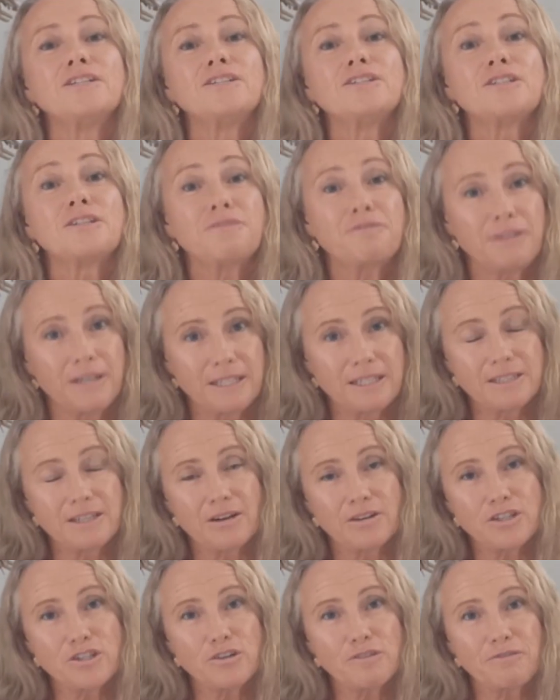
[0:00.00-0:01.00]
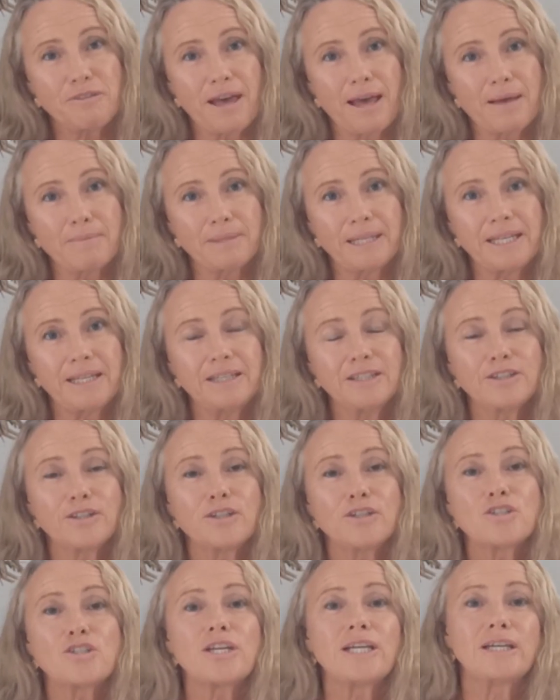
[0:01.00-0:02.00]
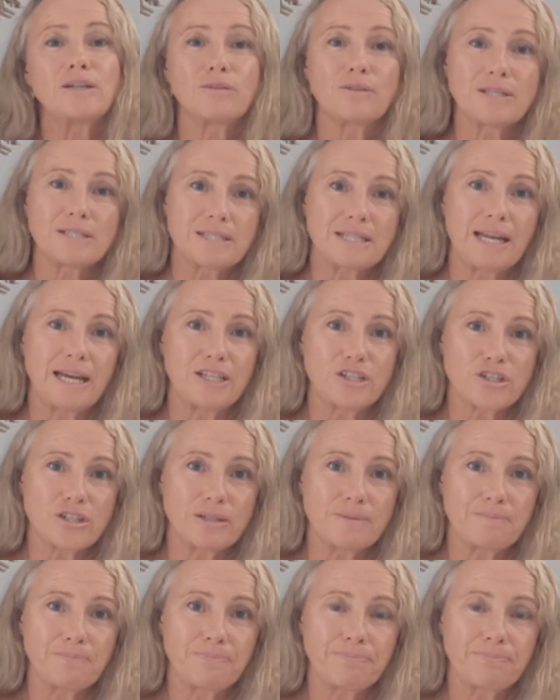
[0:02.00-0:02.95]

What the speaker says: to feed and nourish your family, to heal this nation.